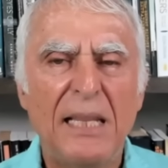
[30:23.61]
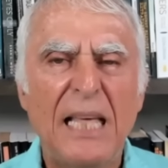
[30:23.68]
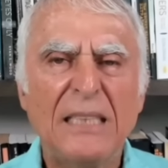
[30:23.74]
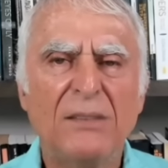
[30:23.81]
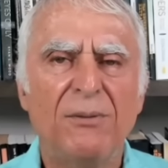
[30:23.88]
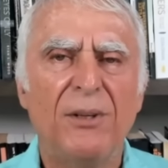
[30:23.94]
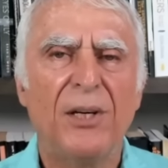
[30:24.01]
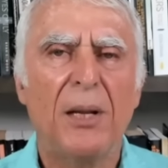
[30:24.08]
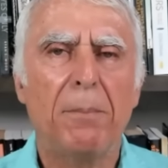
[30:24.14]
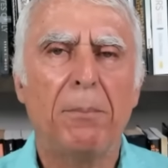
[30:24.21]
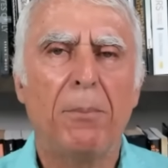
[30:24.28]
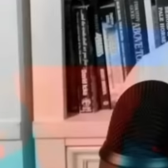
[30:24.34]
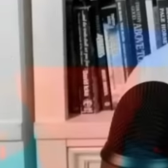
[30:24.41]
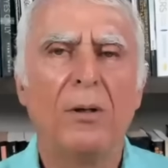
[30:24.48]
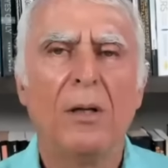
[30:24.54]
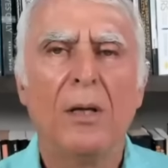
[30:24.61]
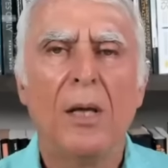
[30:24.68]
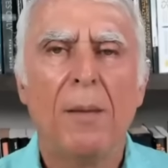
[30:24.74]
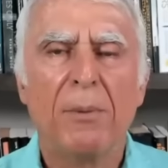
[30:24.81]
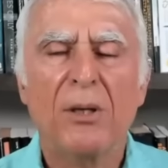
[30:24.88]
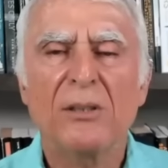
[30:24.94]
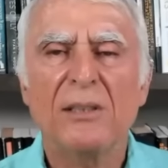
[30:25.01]
that's very important
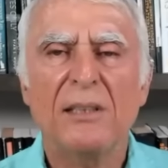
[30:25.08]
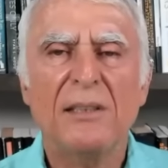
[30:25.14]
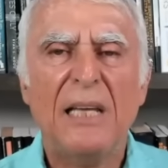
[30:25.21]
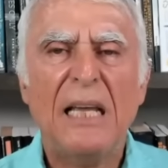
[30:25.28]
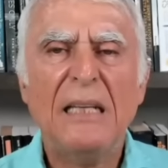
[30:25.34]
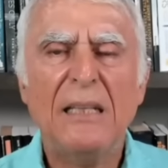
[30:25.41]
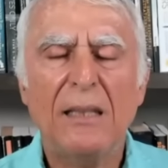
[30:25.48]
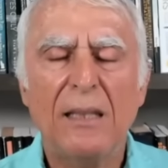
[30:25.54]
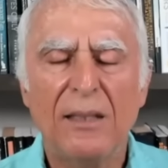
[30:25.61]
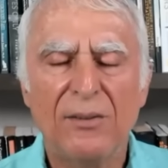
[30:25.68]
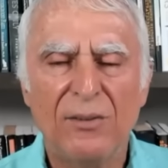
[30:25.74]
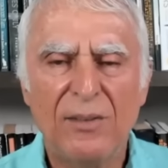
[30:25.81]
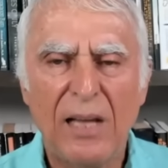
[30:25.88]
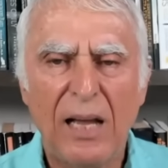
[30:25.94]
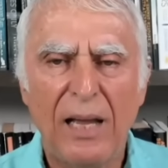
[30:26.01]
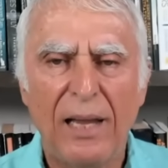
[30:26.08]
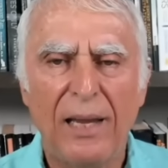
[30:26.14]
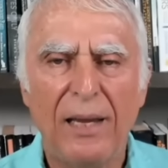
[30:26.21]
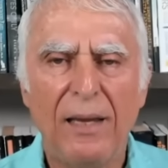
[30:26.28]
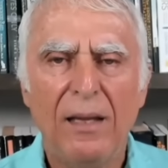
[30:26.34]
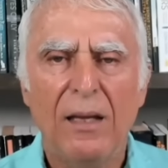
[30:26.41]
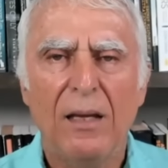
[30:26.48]
because at the end of the
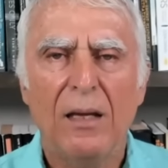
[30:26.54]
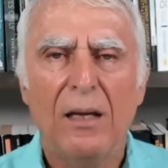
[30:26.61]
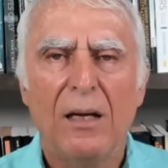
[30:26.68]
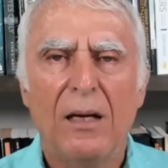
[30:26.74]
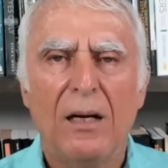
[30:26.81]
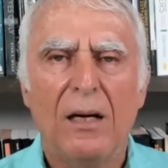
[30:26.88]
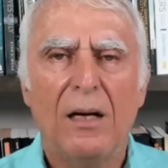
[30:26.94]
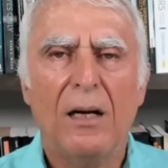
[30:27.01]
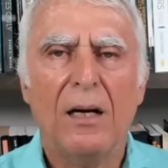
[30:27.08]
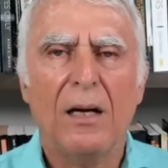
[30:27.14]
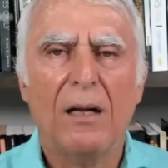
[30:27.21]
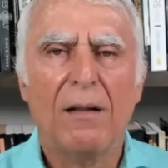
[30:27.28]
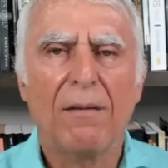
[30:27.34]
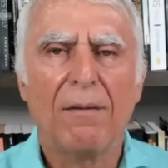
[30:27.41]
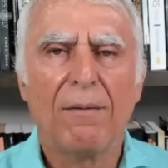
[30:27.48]
day, uh,